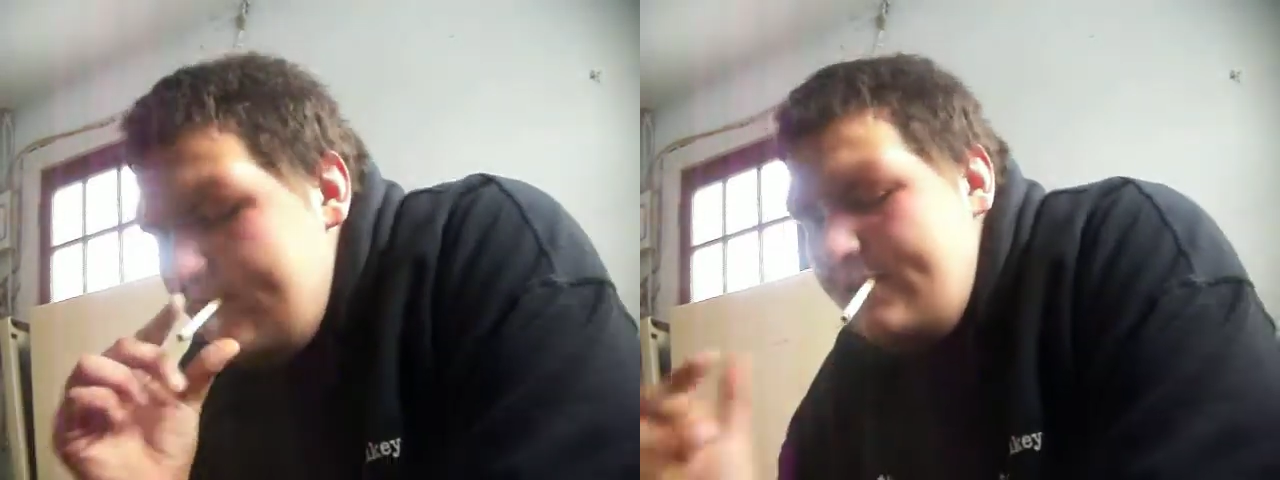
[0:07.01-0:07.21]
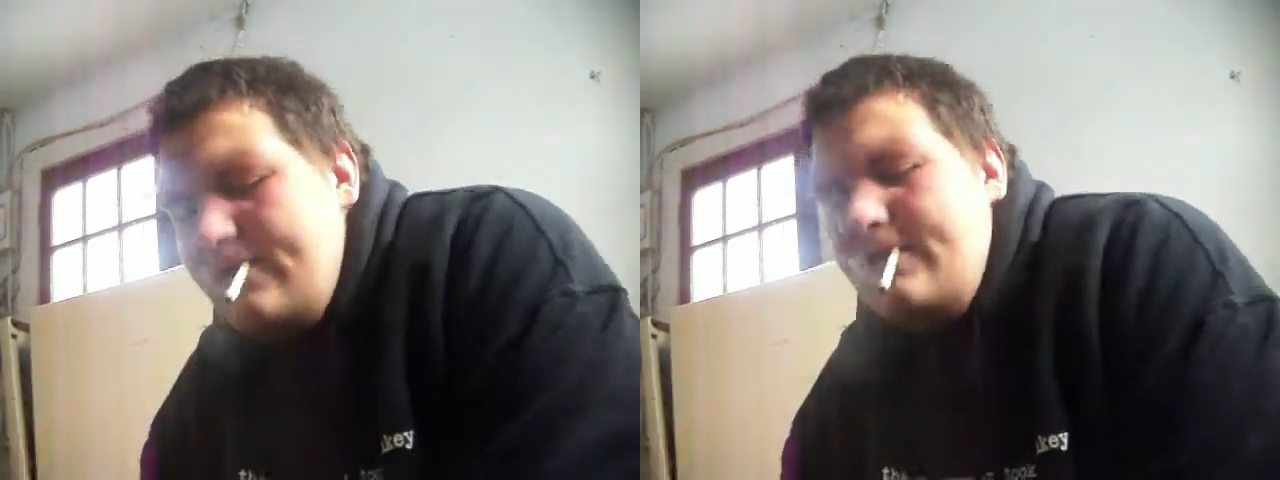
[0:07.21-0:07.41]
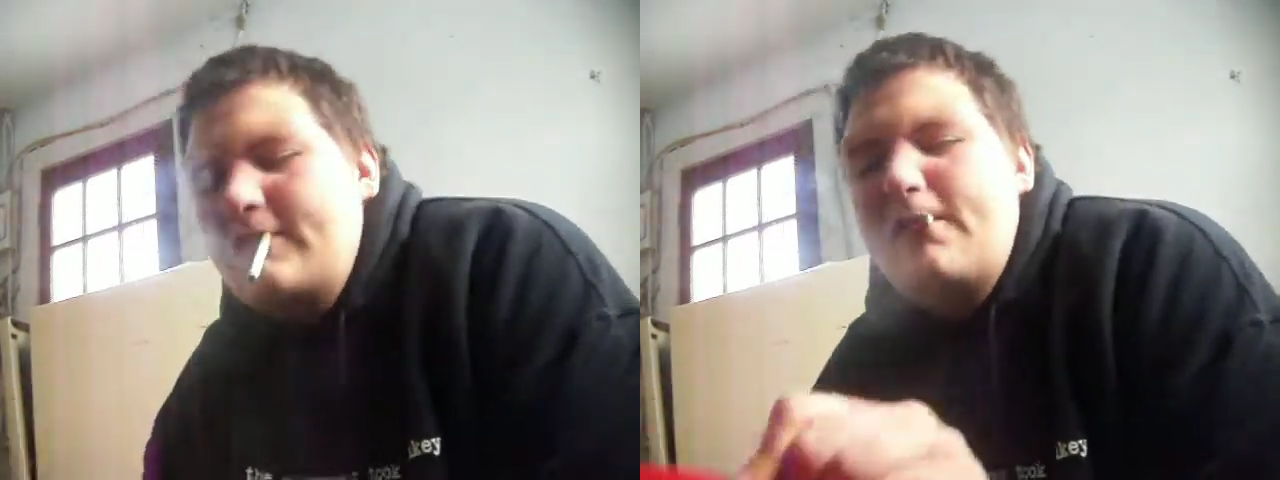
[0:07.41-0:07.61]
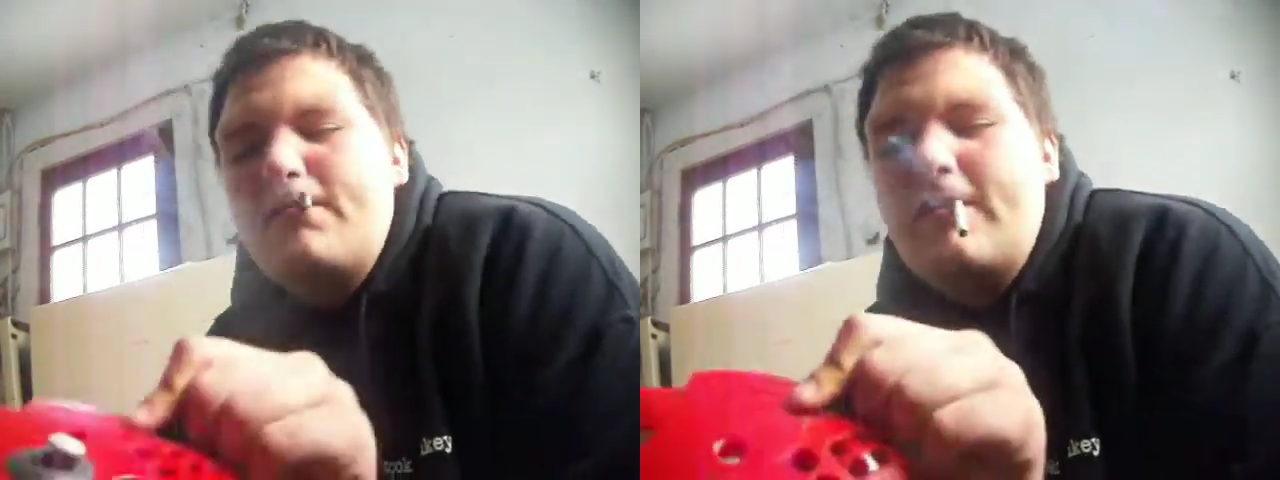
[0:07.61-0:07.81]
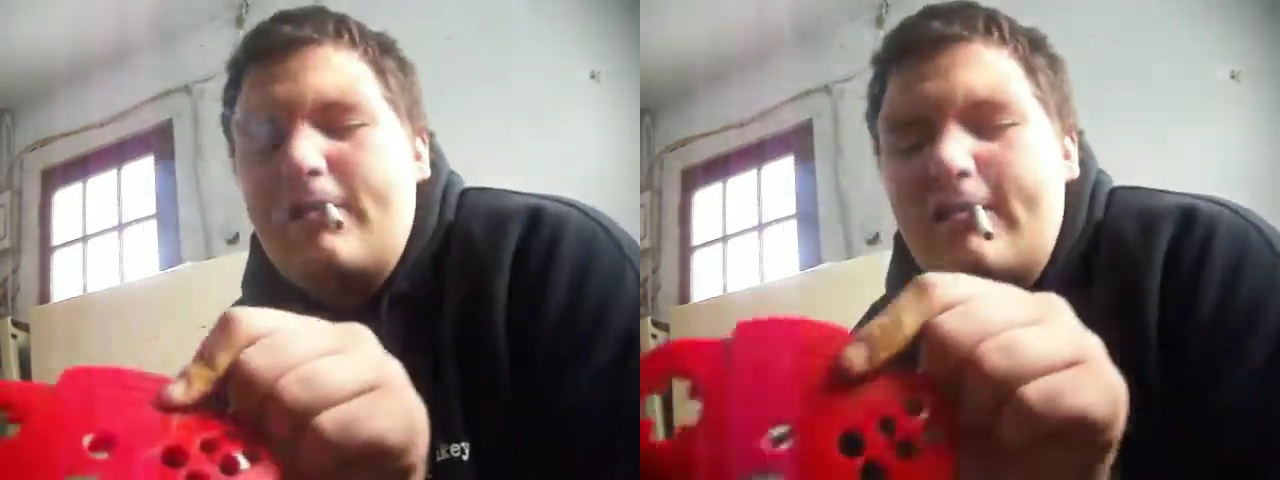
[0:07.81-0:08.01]
turning
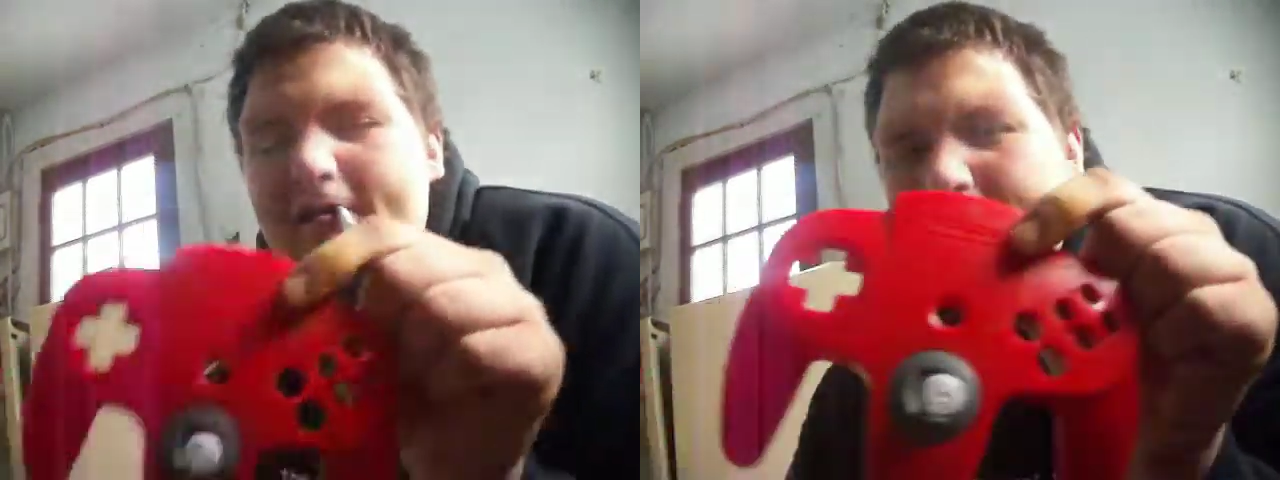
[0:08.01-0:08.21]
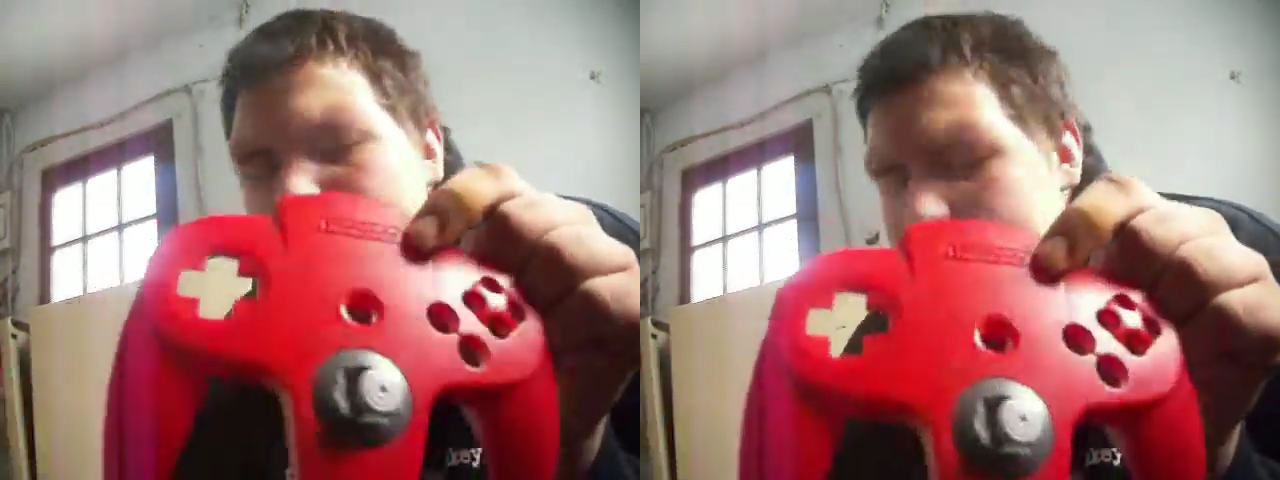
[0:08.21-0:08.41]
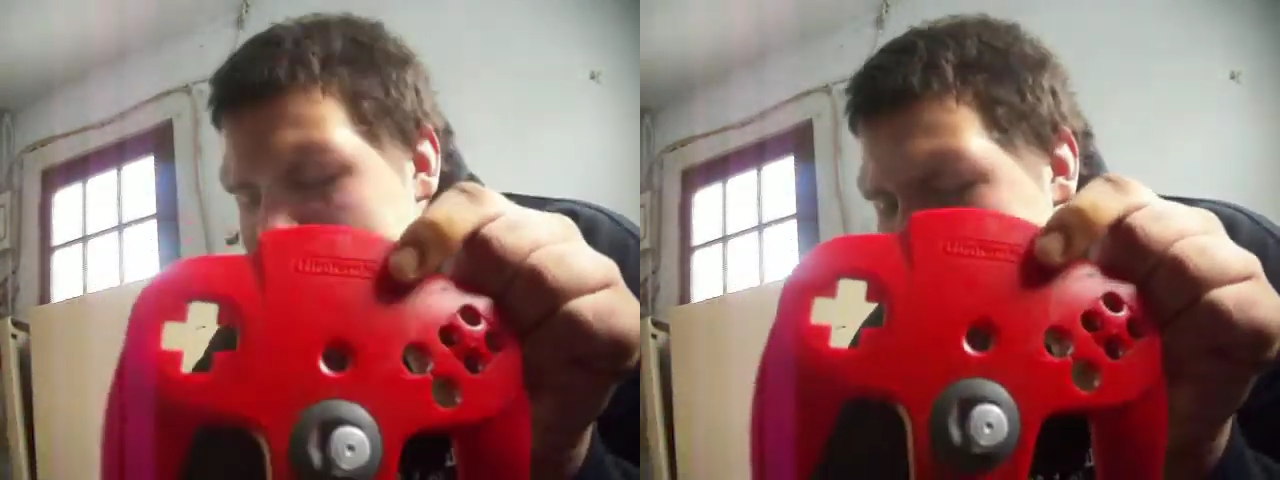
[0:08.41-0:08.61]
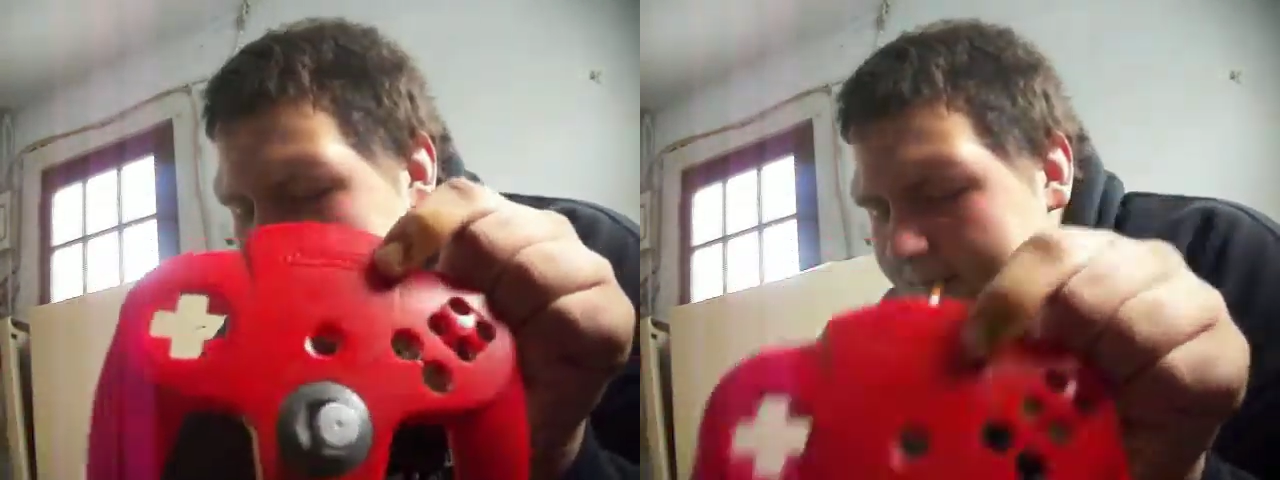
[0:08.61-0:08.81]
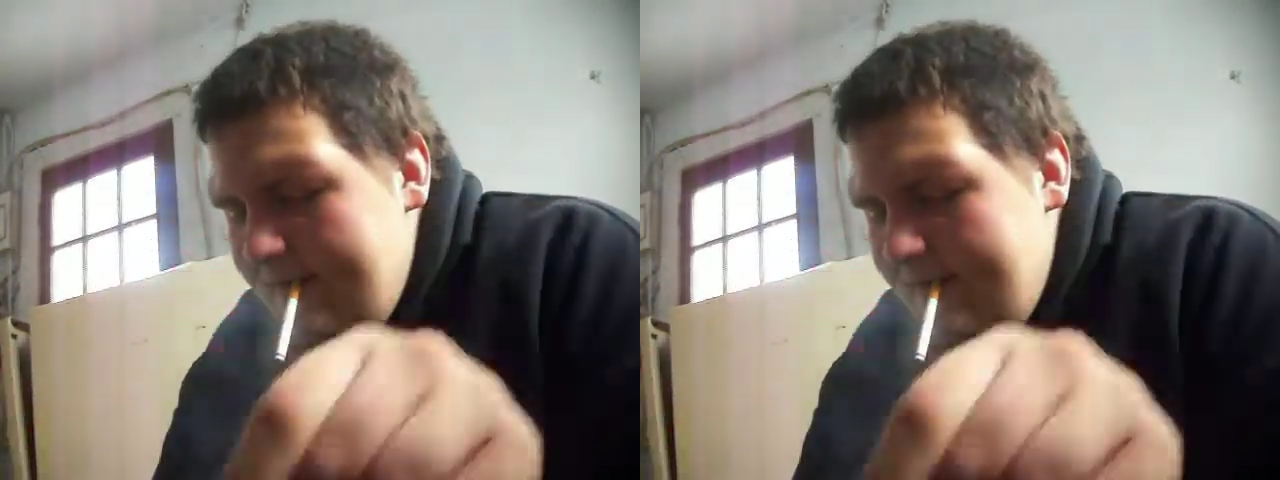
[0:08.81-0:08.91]
something that looks like this